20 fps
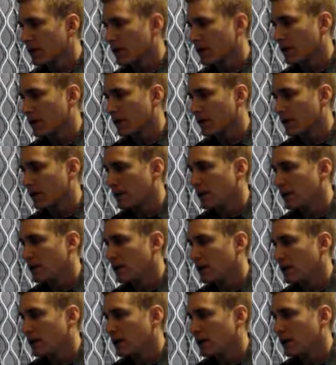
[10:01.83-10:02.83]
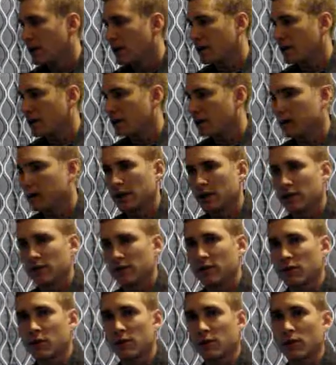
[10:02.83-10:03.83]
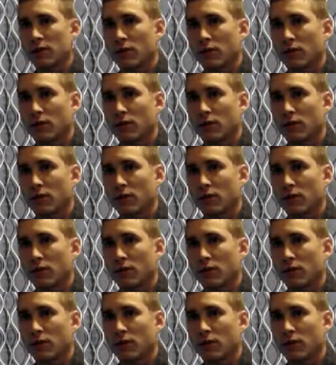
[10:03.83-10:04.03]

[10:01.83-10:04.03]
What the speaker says: And the idea is you can